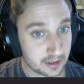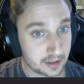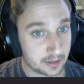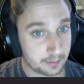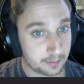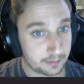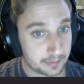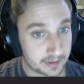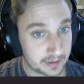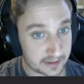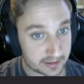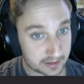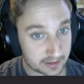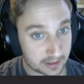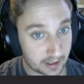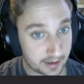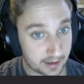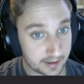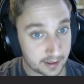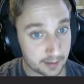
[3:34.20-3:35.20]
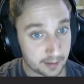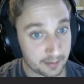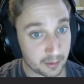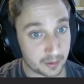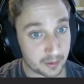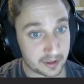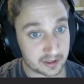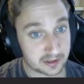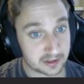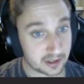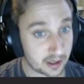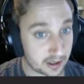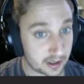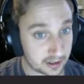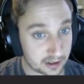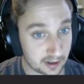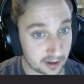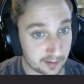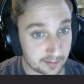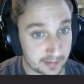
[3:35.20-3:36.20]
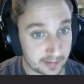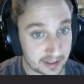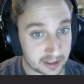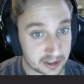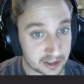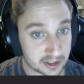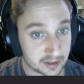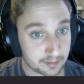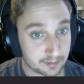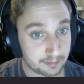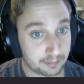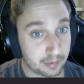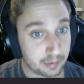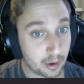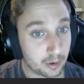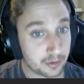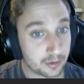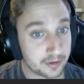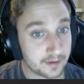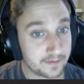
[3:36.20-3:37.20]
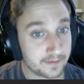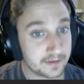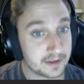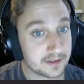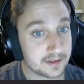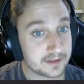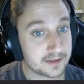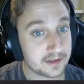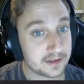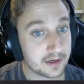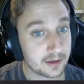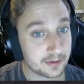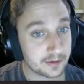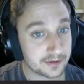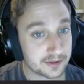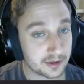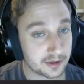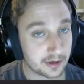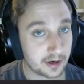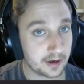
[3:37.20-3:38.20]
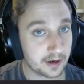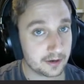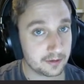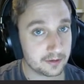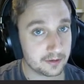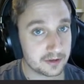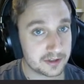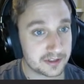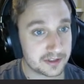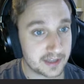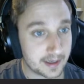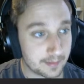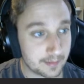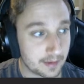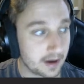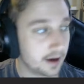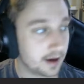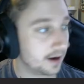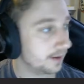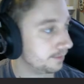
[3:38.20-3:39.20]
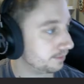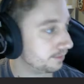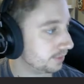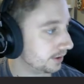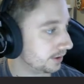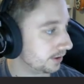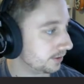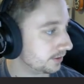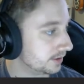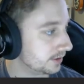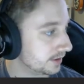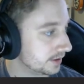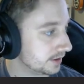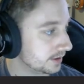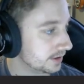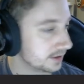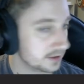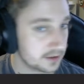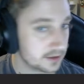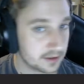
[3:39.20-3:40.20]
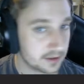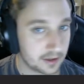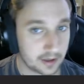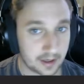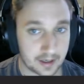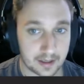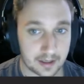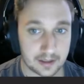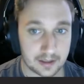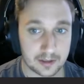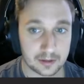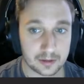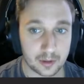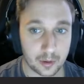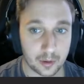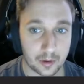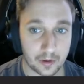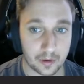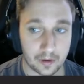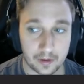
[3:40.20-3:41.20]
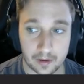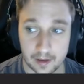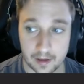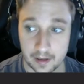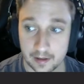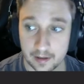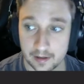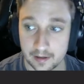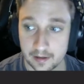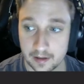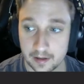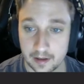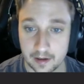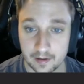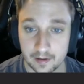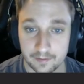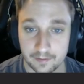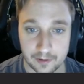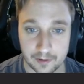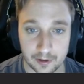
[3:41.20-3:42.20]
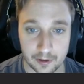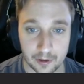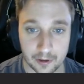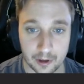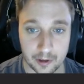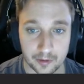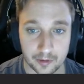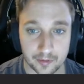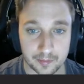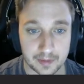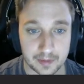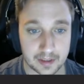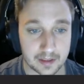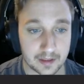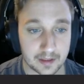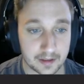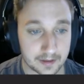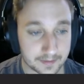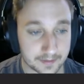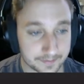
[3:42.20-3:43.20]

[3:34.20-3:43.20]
pizzicato, but when it's arco, make sure both of these notes are under the same up bow. All right, and you can go ahead and follow along with me here.